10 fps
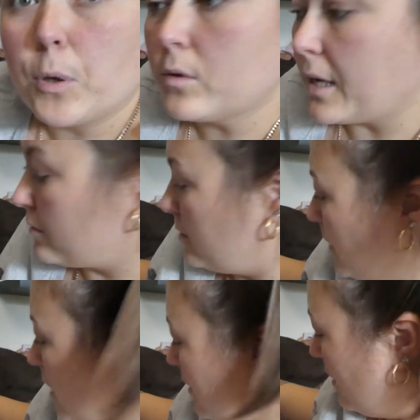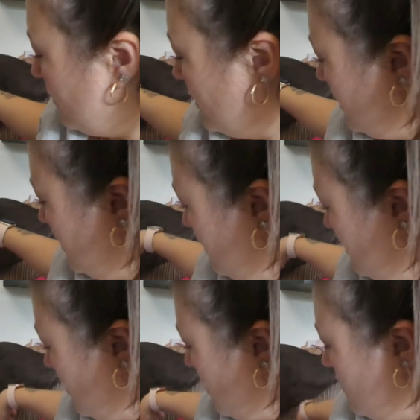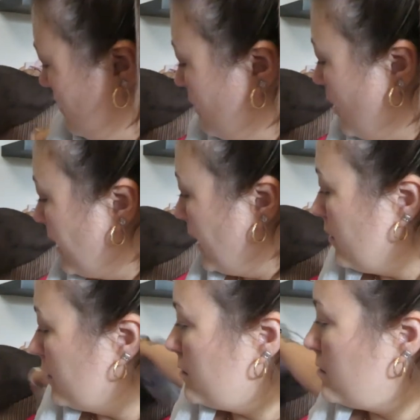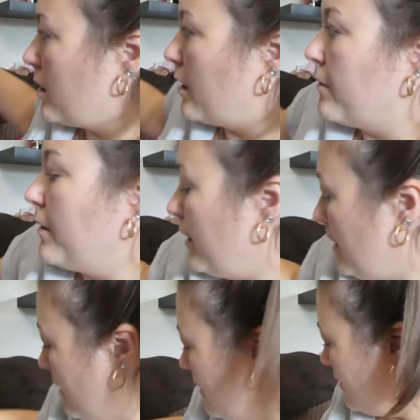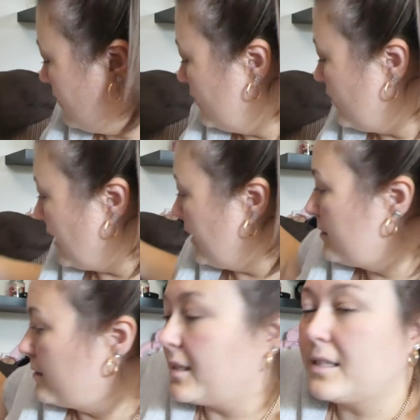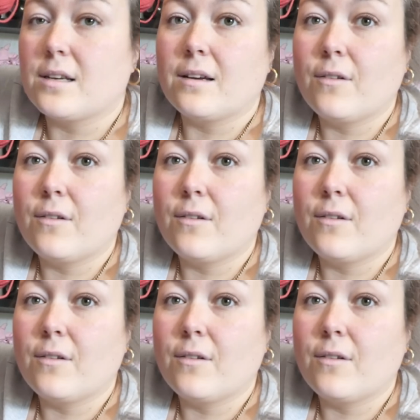pulled out some yarn that I want to start working on so oh not this I need to